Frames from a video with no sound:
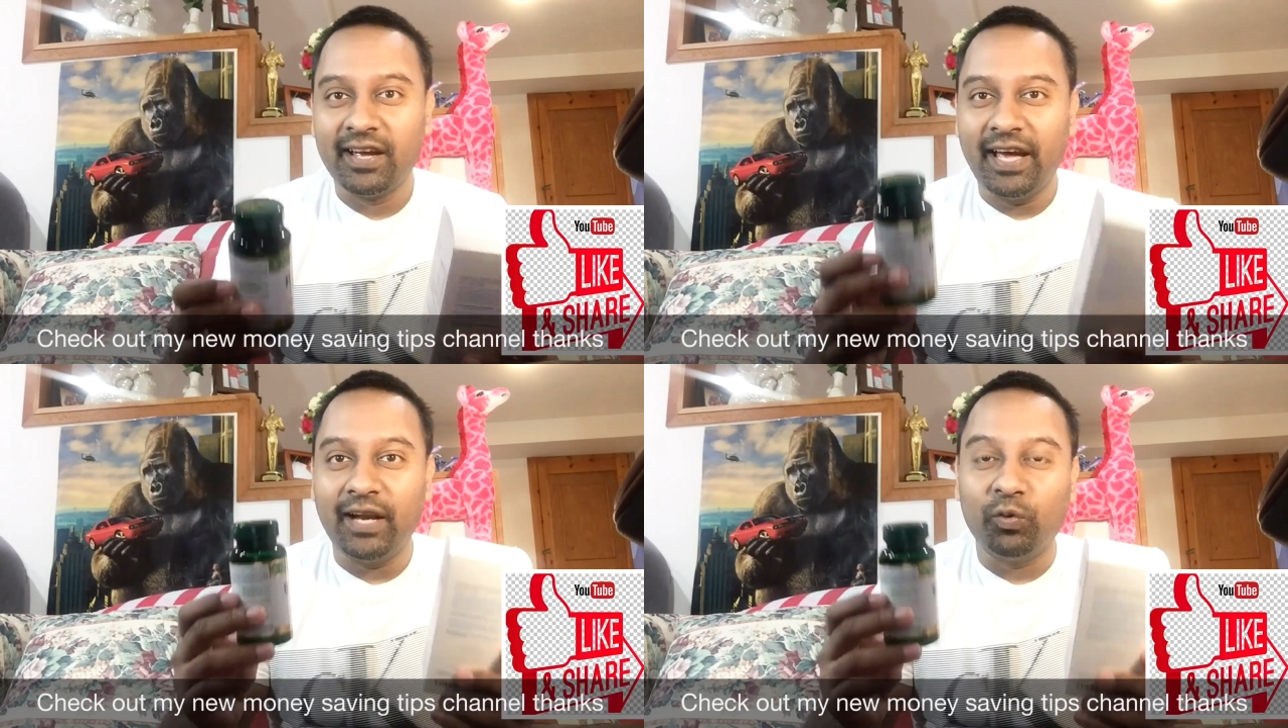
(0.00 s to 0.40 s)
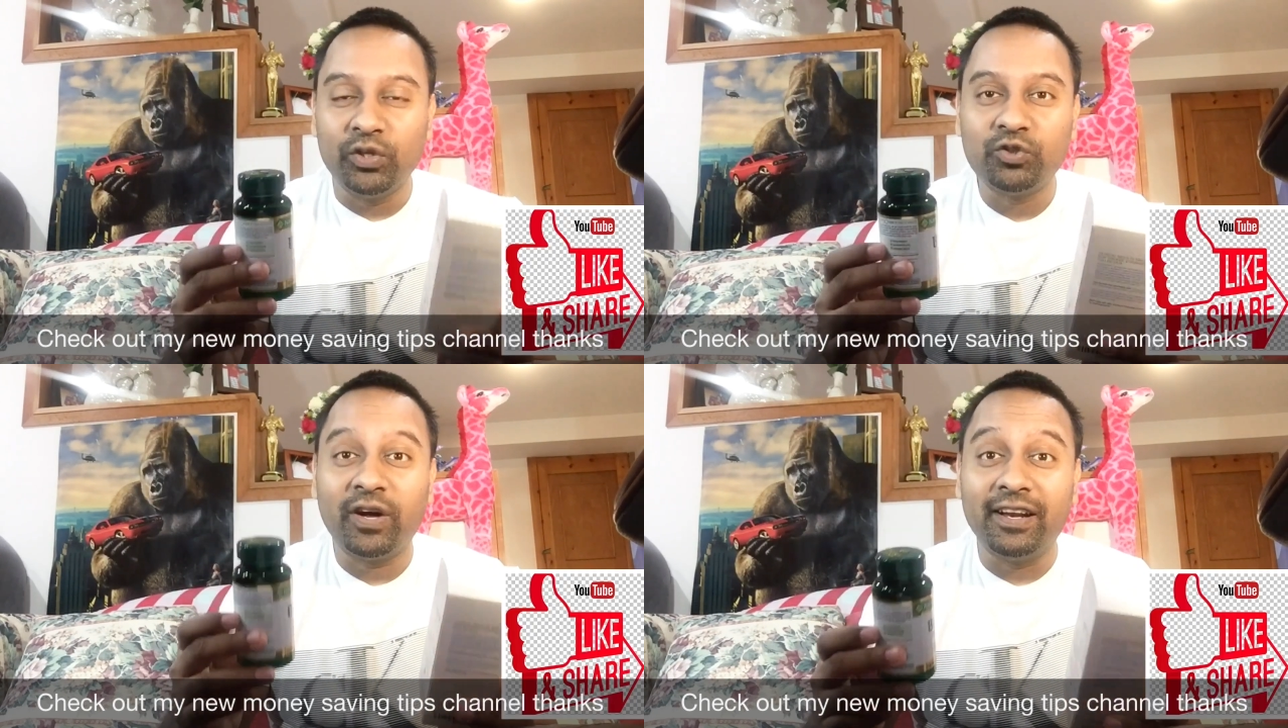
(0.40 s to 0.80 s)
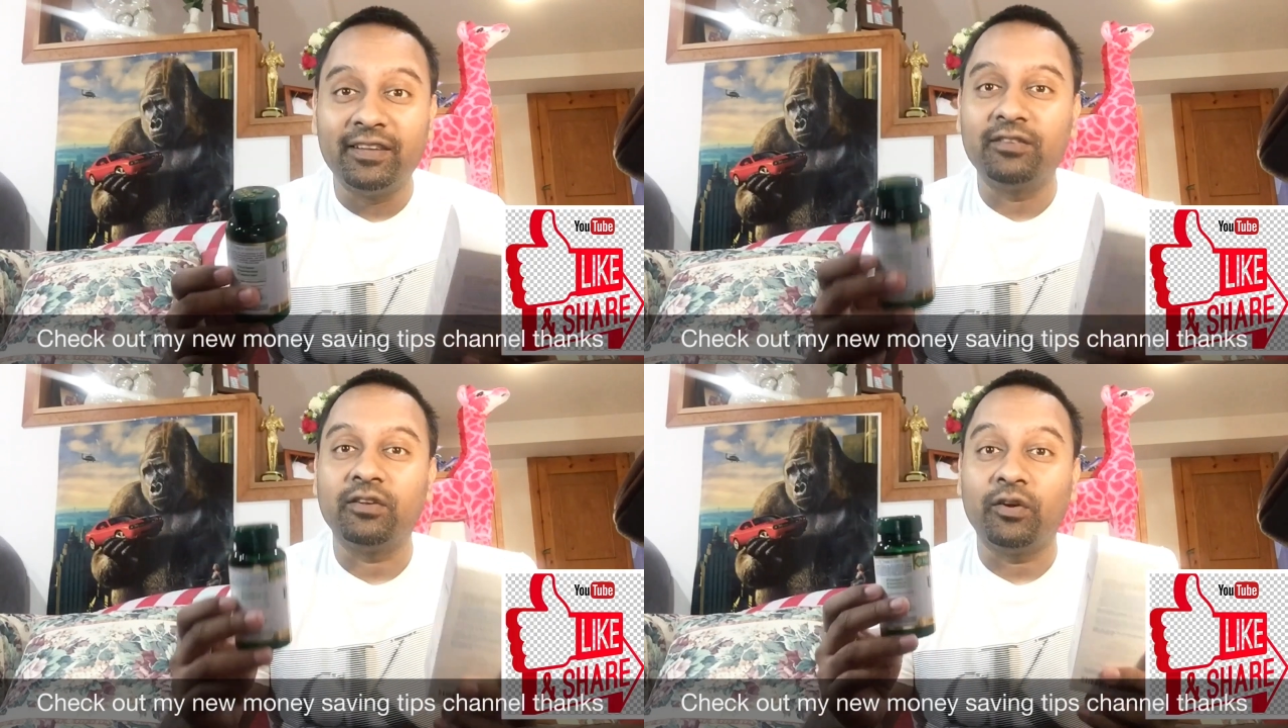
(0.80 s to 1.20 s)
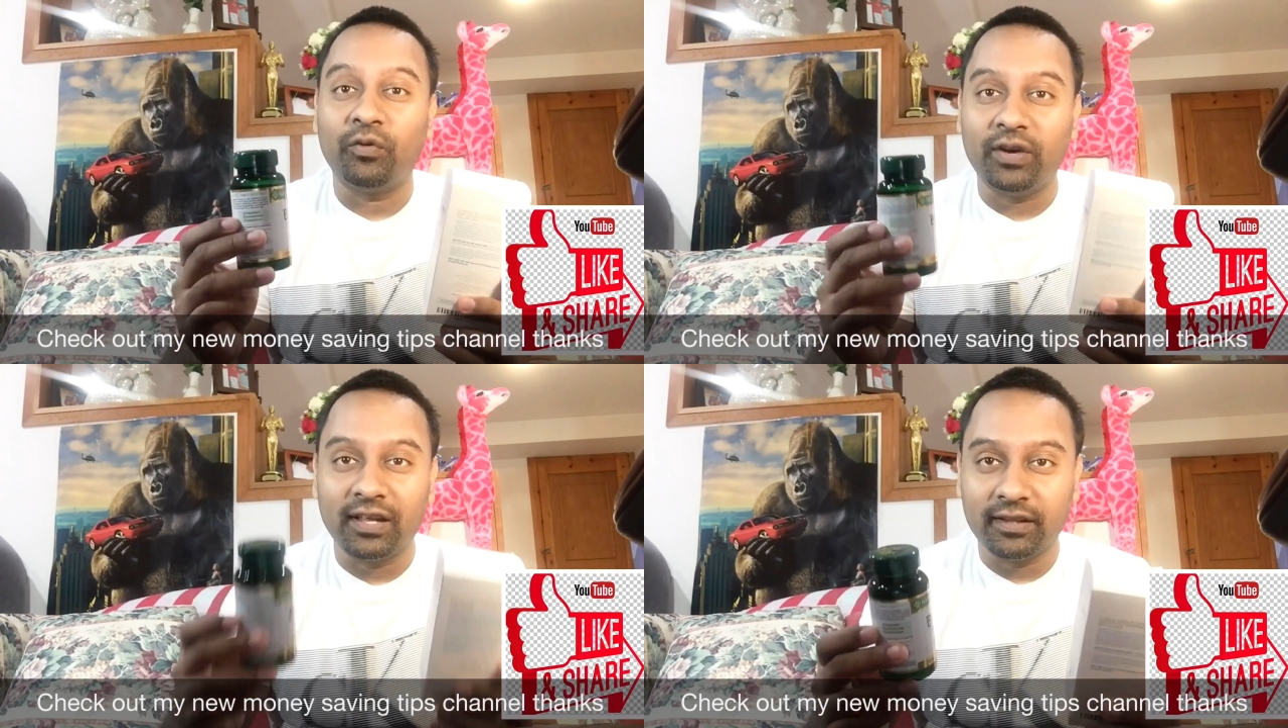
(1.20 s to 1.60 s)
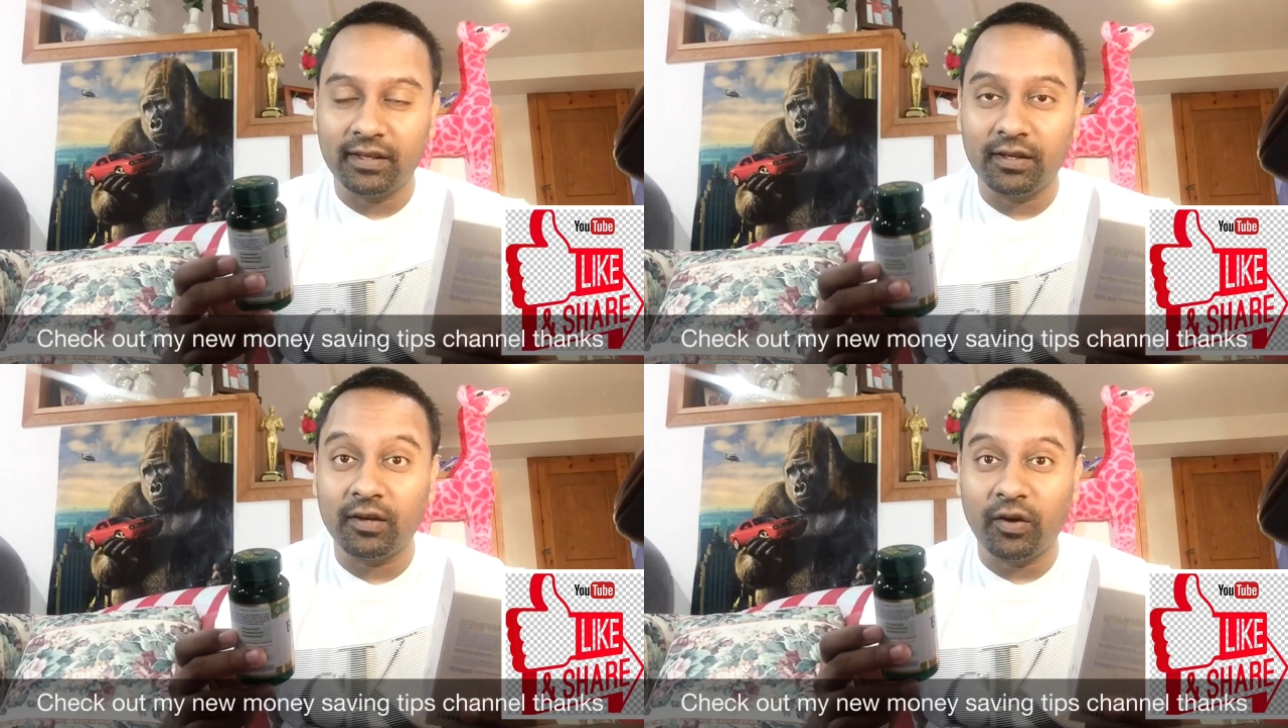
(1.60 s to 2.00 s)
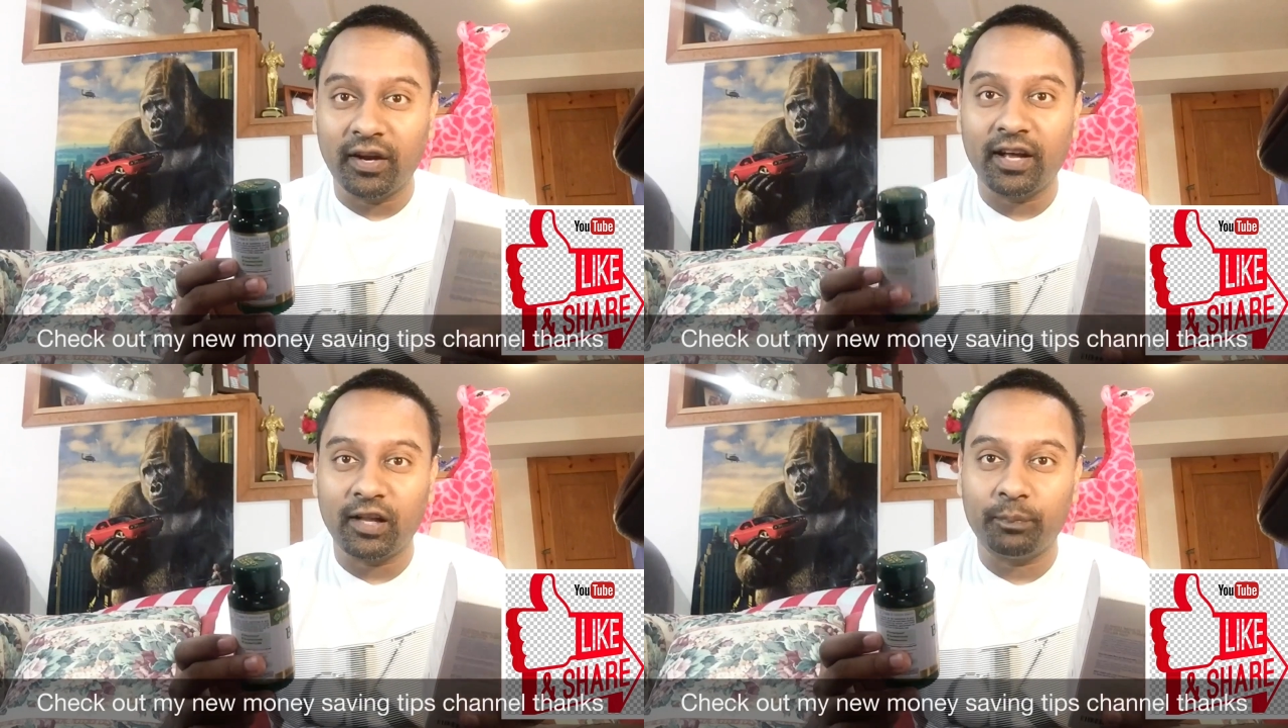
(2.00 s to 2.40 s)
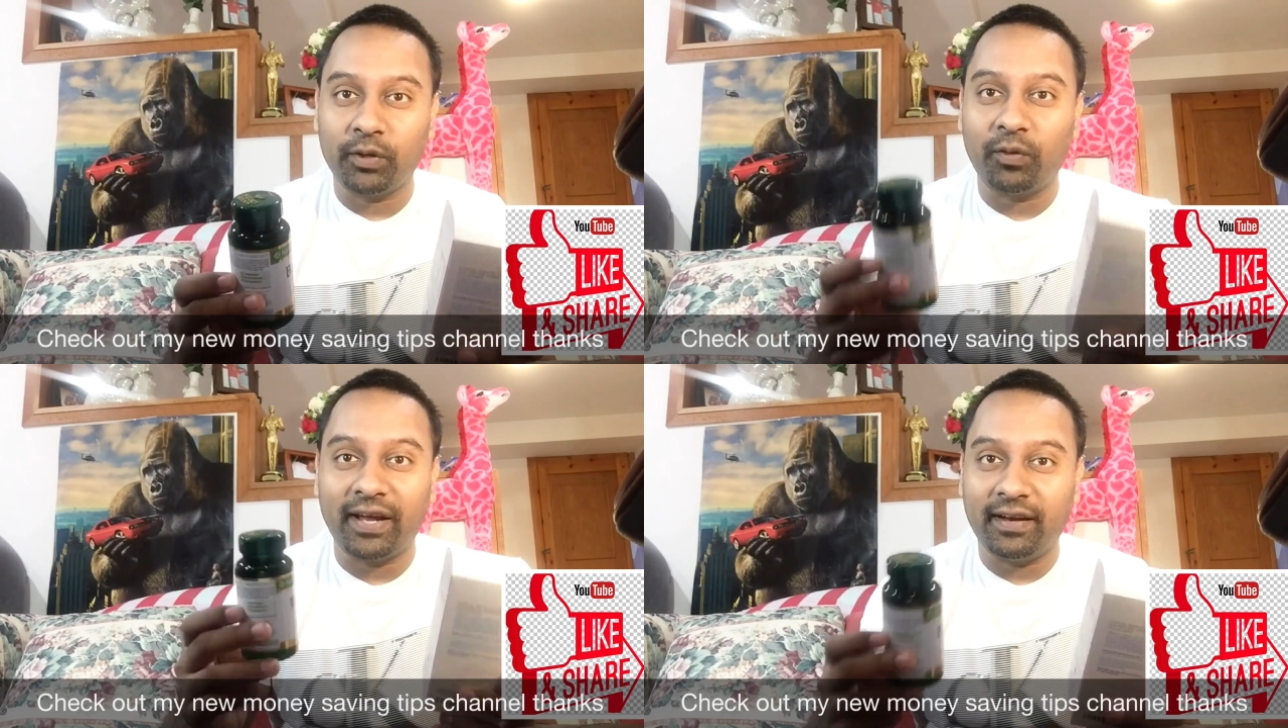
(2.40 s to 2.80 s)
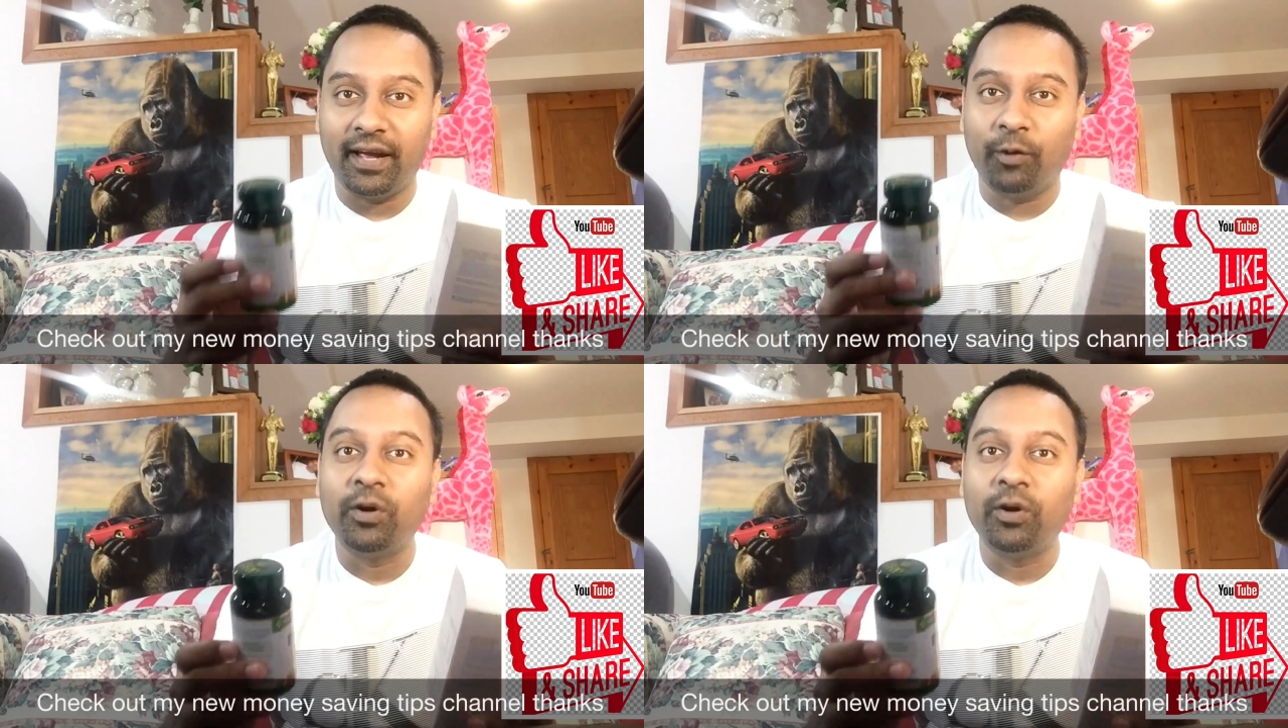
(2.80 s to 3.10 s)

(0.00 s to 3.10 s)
and which one is really gonna help you right now.